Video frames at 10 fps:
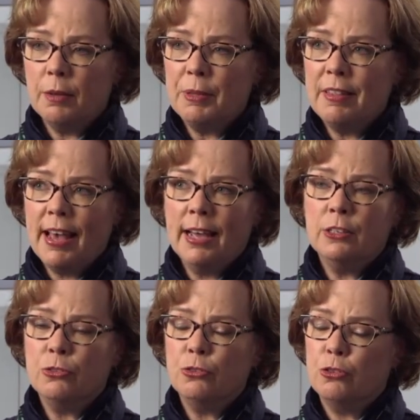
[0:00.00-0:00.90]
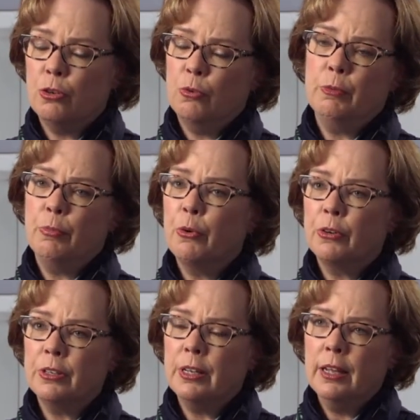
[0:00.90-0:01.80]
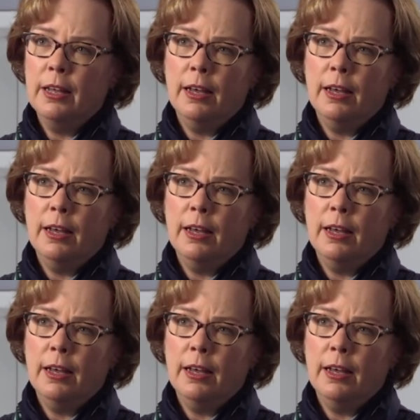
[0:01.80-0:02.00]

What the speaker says: I mean, that is so important.